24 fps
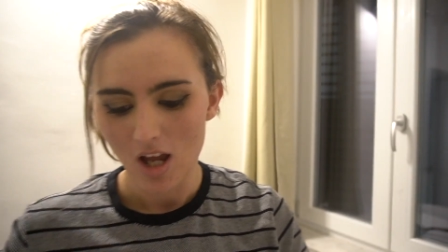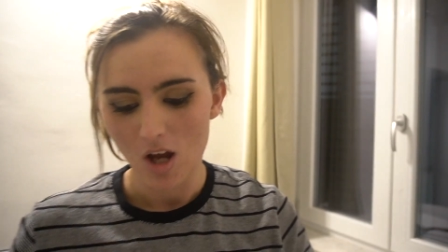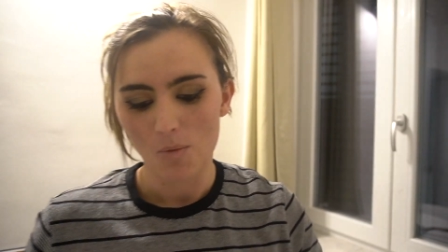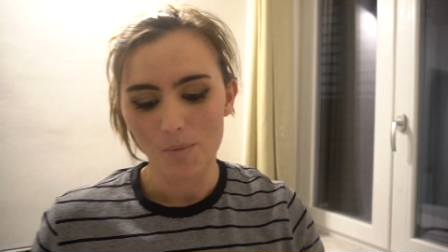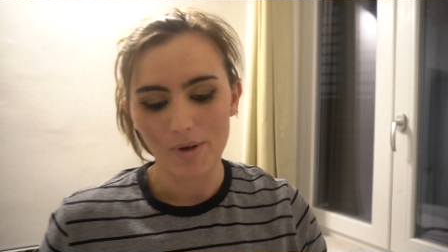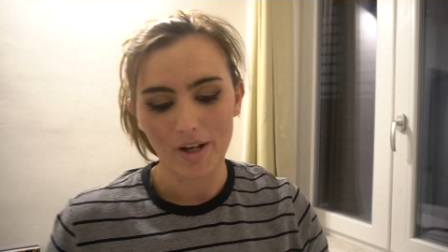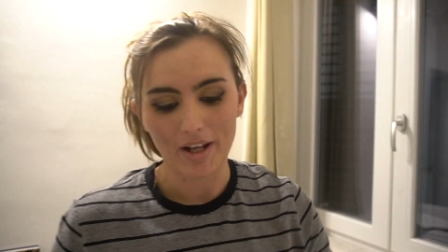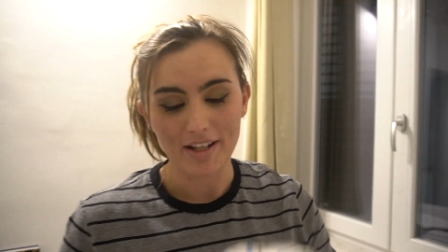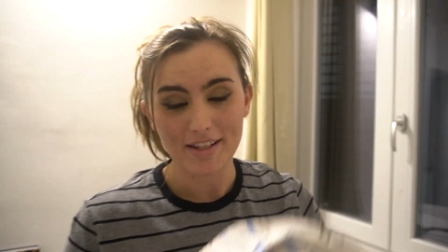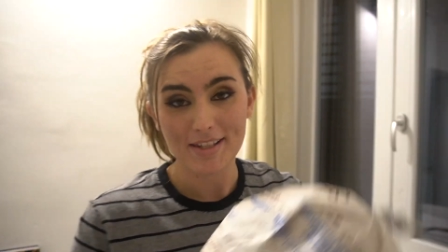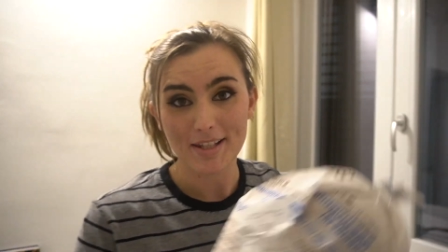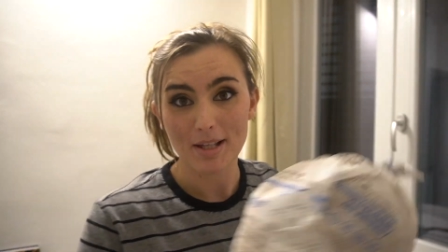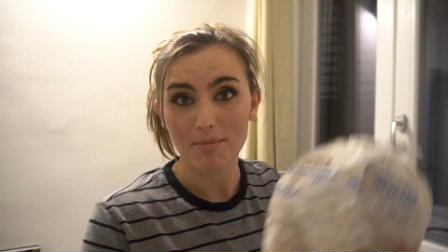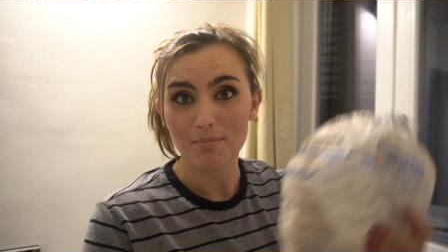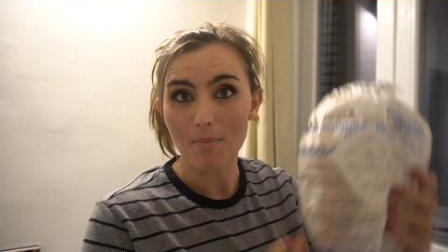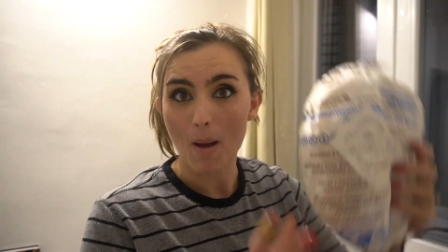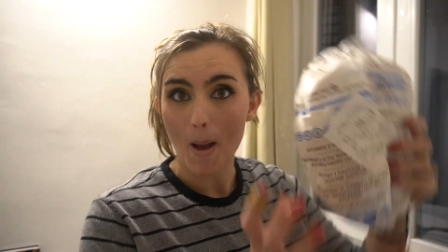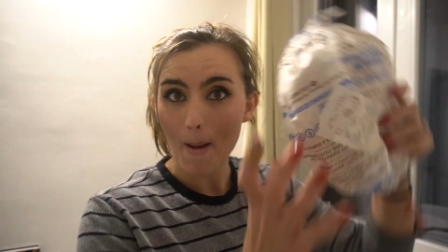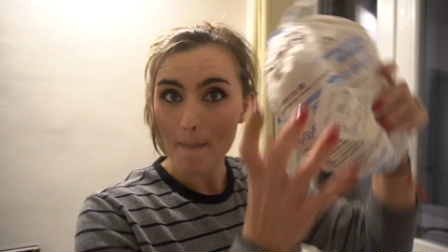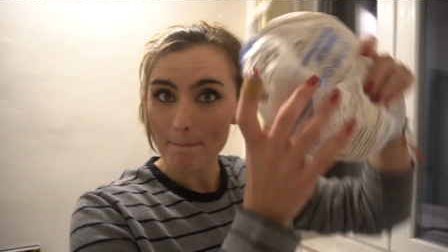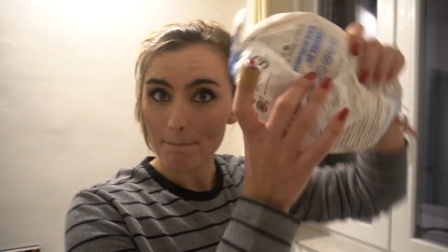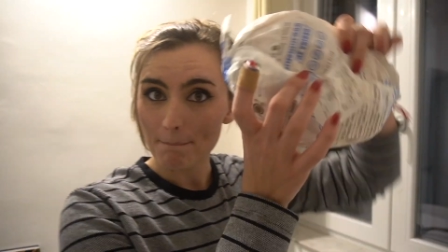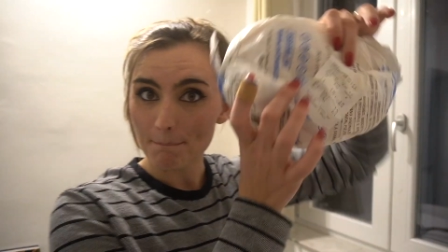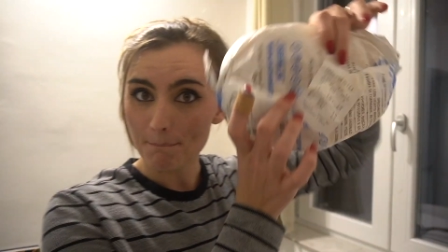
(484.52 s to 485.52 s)
We got
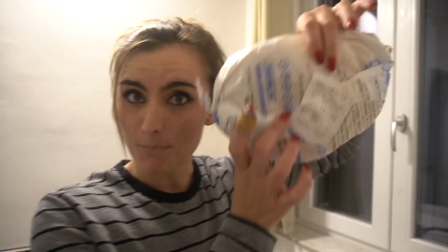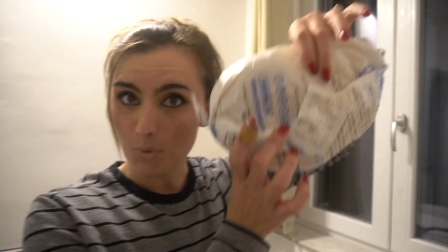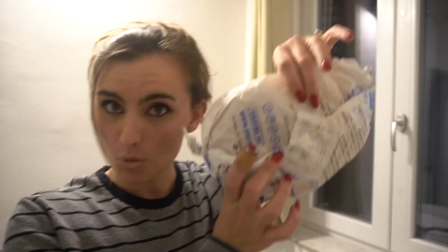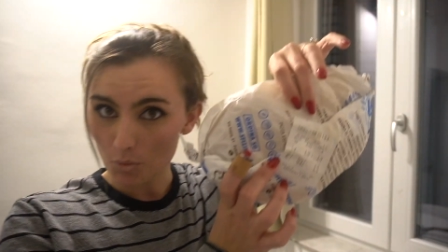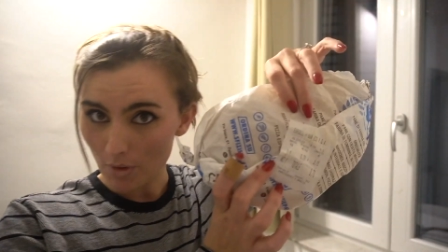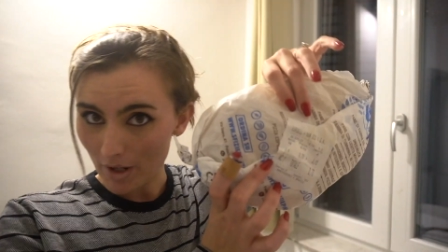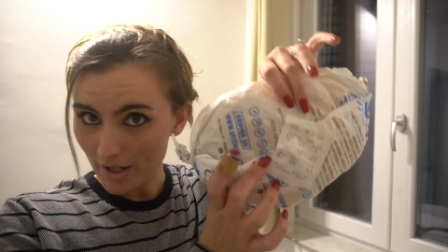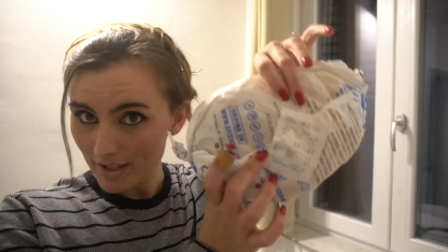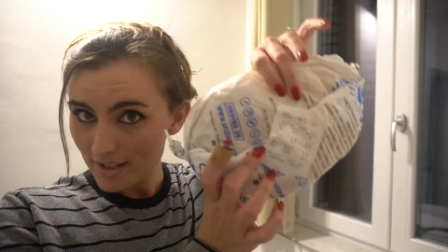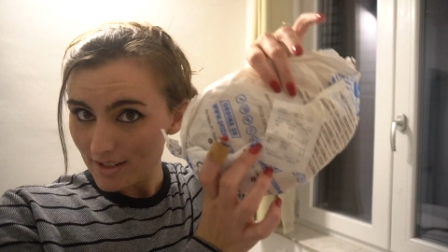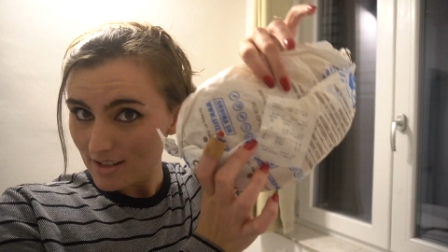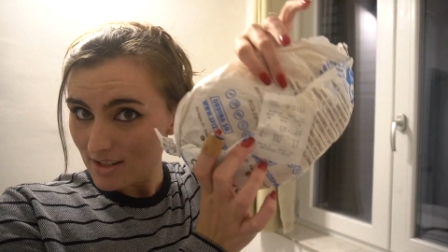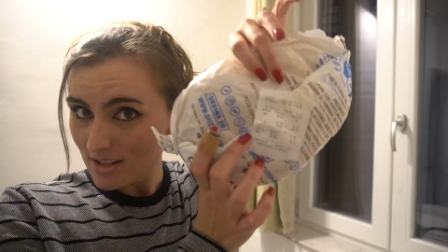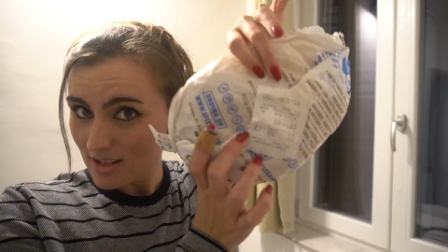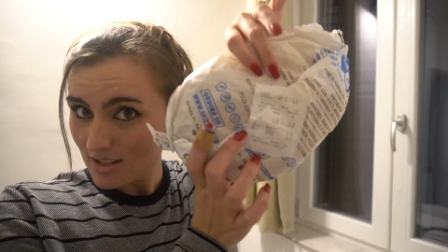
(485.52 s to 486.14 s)
some bread